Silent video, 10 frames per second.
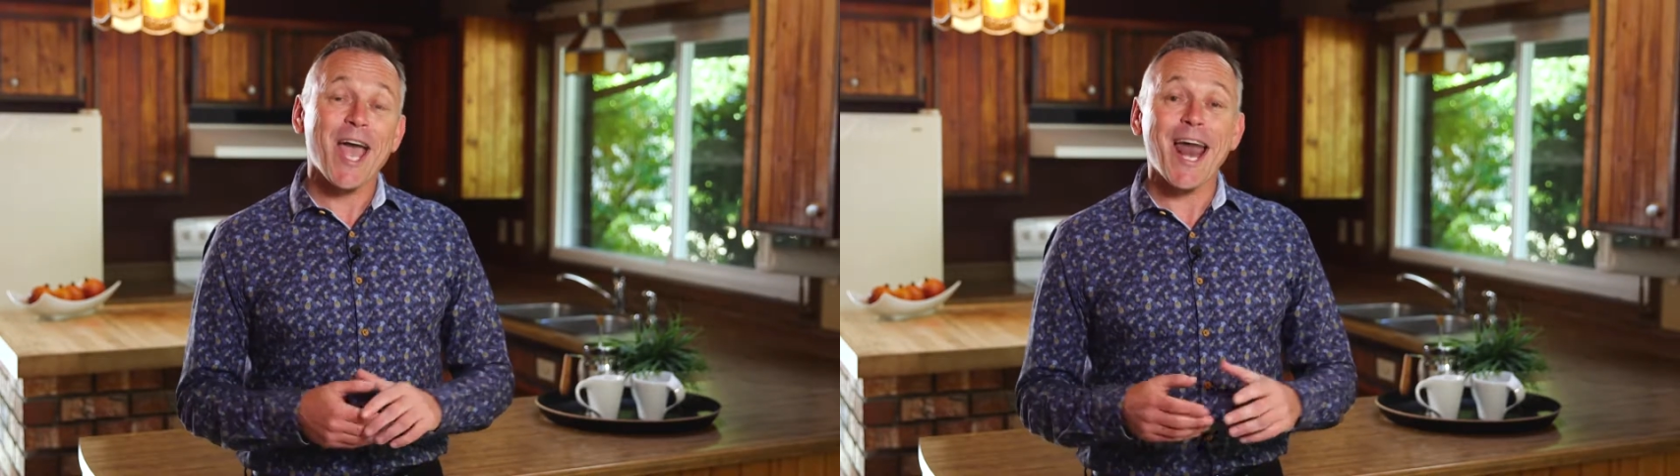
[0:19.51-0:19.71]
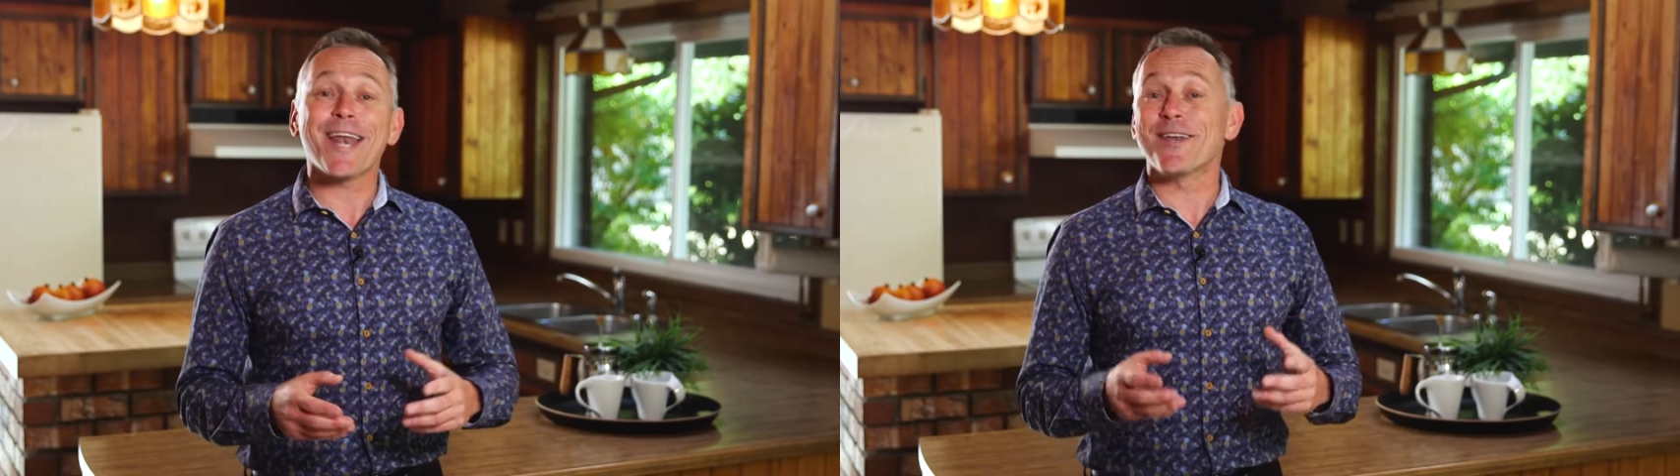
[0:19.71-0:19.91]

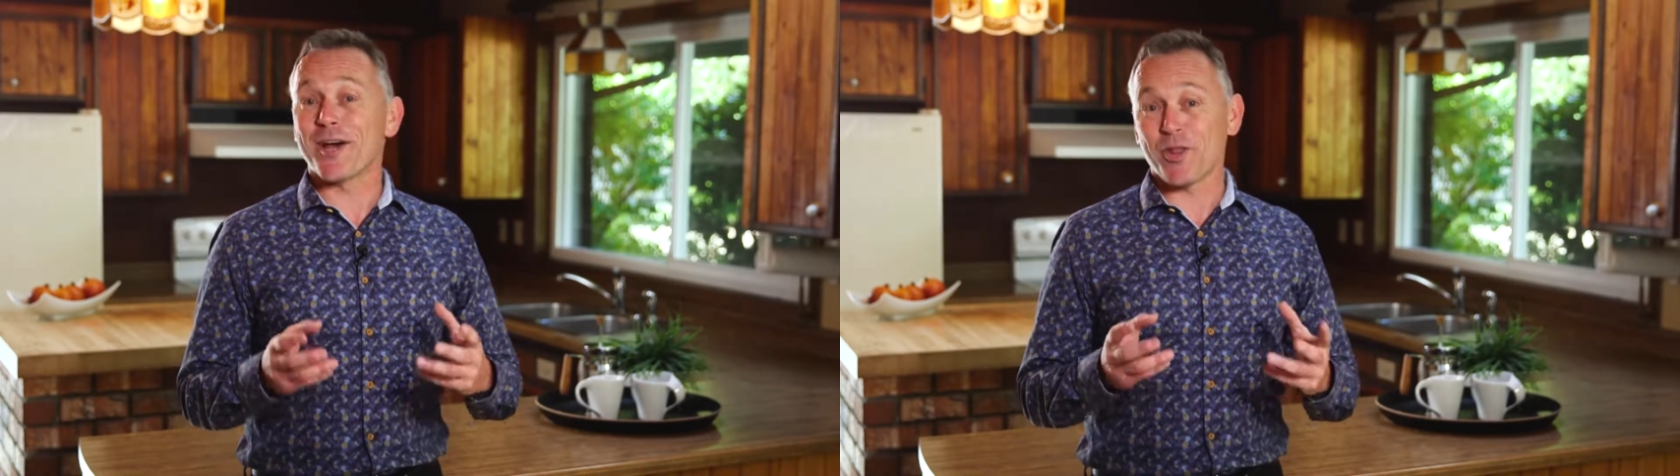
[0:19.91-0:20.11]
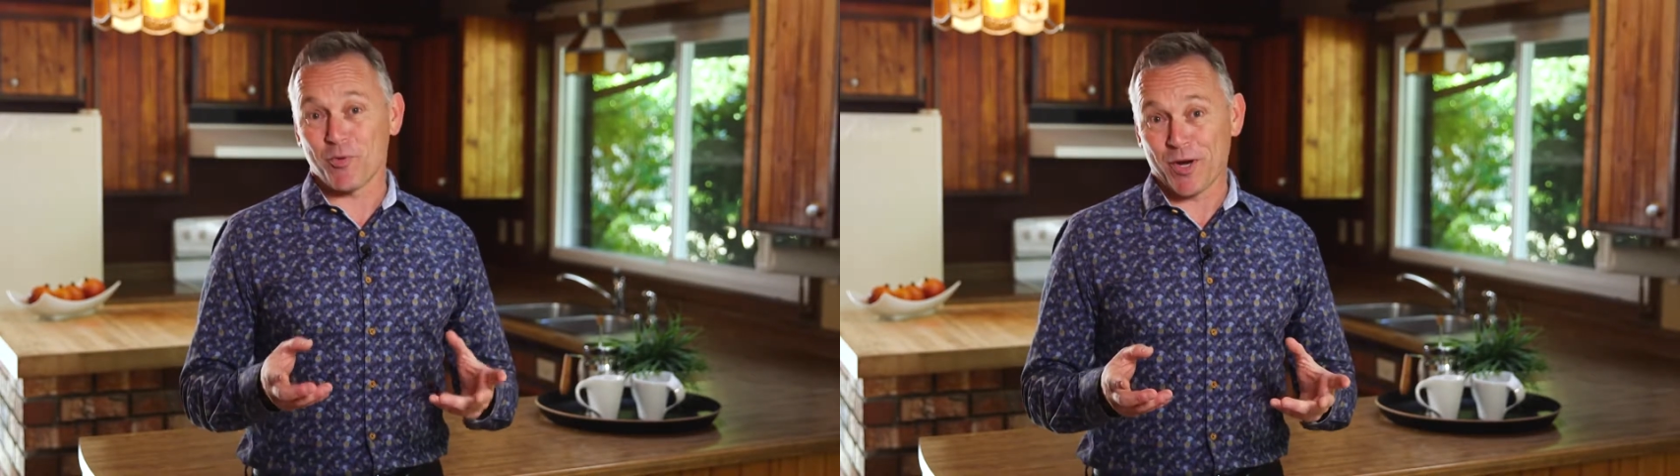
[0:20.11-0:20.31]
had
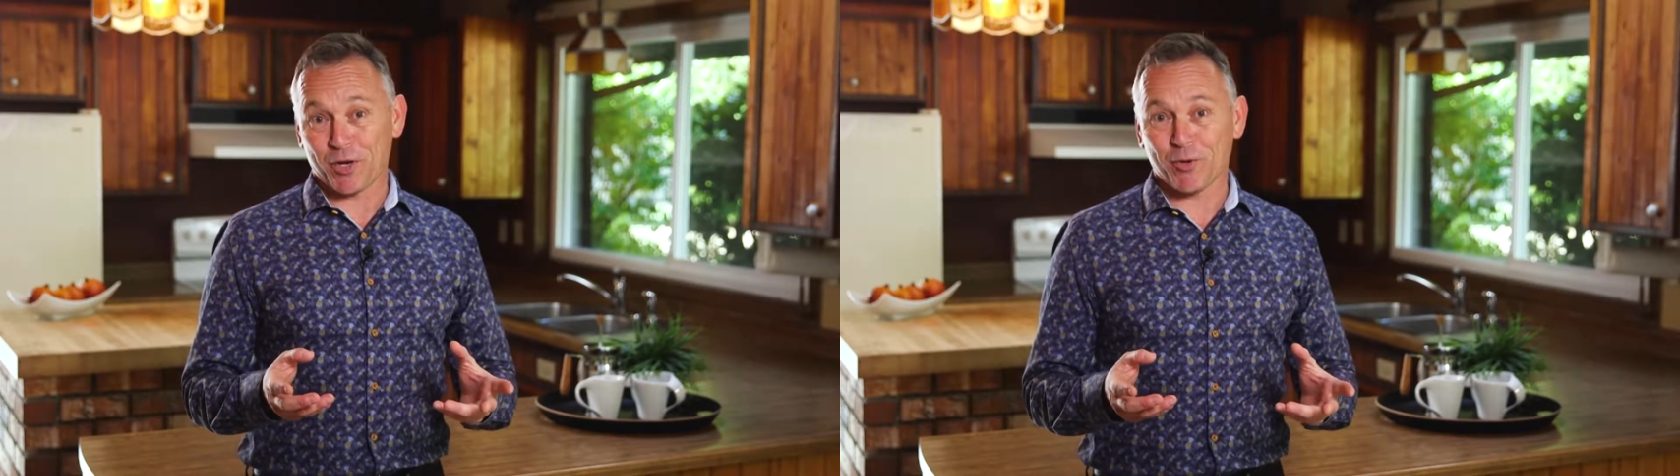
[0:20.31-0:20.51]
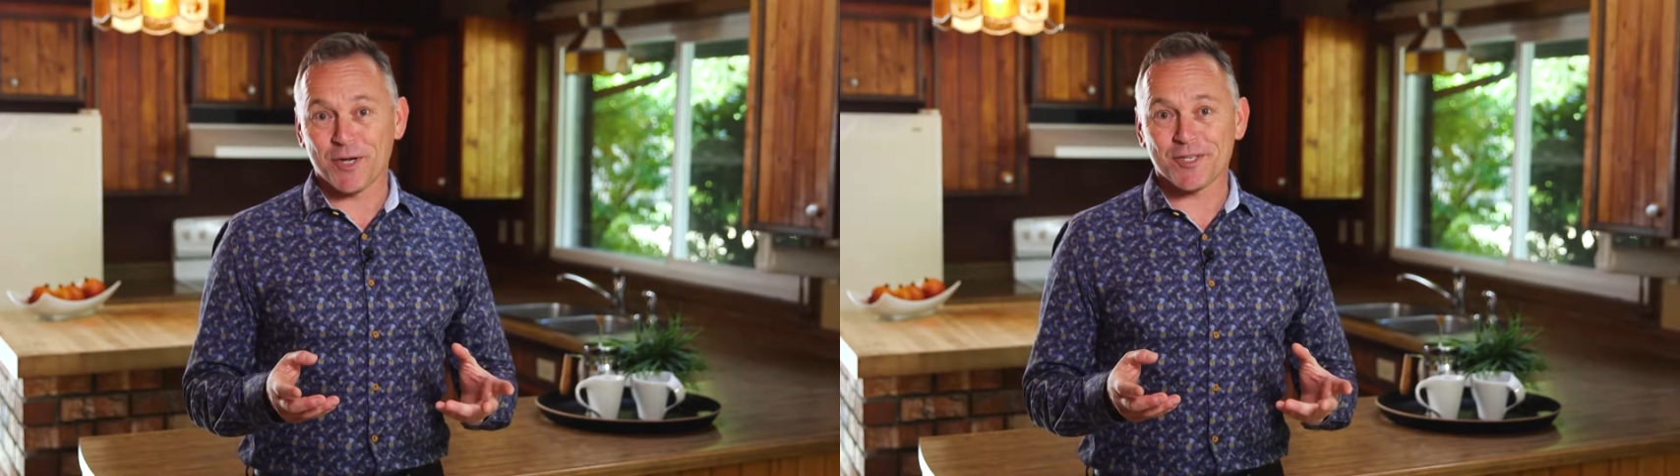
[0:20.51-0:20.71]
another
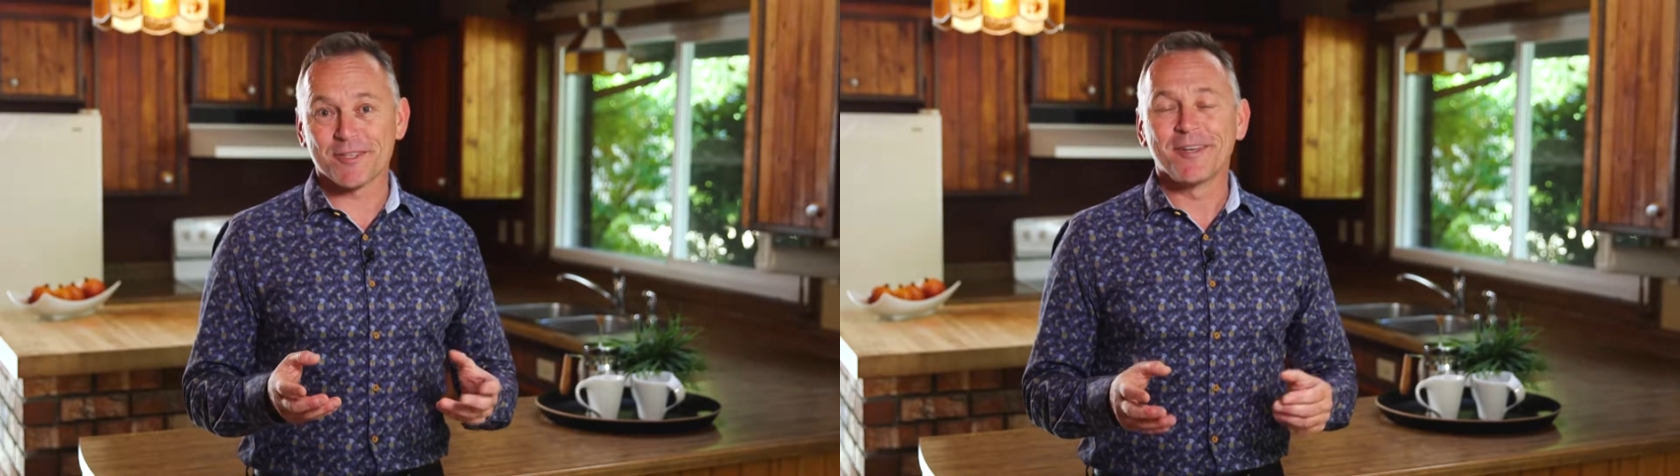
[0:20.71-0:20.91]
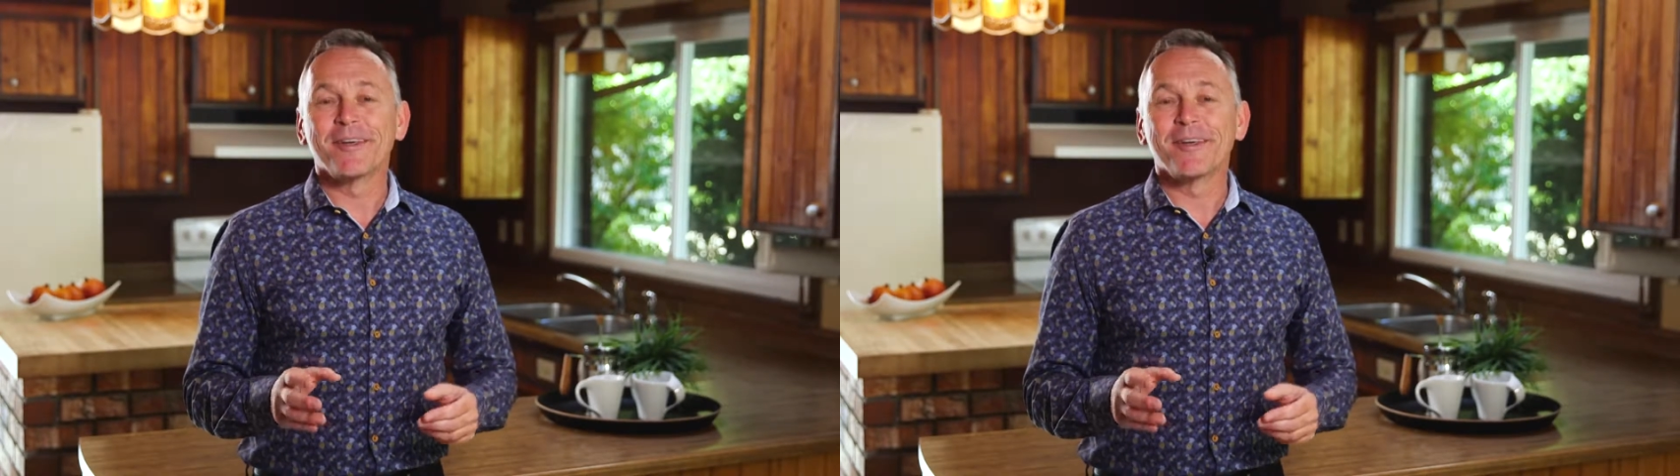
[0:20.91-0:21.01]
increase.